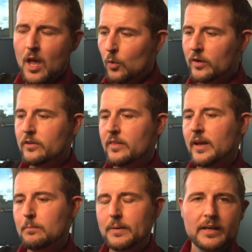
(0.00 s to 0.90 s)
whether
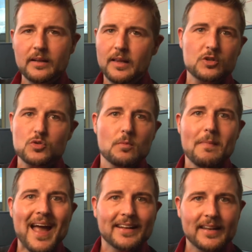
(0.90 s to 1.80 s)
they be
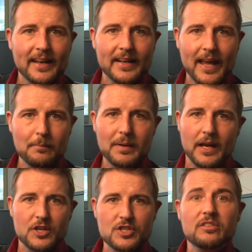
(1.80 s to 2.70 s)
electromagnetic
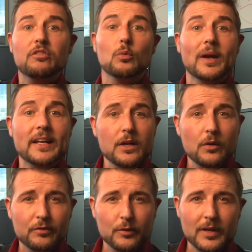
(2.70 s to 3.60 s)
emanations,
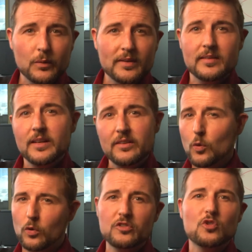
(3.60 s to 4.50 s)
radio frequencies,
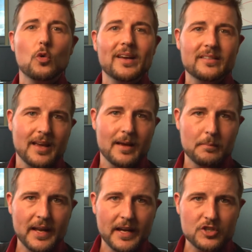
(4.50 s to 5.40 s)
or noise
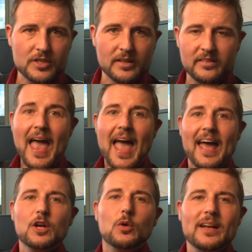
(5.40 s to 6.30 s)
emanations.
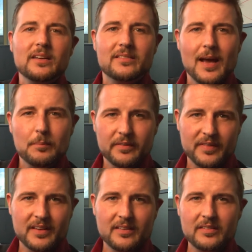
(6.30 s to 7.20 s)
And a great example of
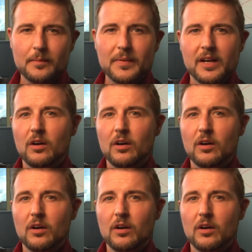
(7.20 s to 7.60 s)
this is something